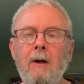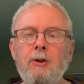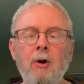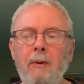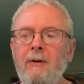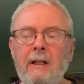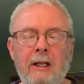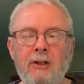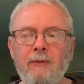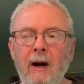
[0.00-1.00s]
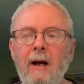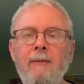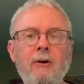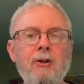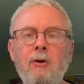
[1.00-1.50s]
Show me at least
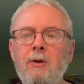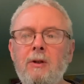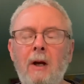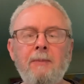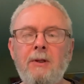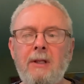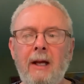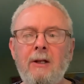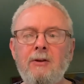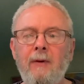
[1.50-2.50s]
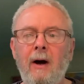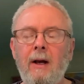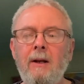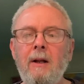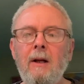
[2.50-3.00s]
5, you can show it up to 10 is
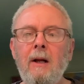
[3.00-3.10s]
fine.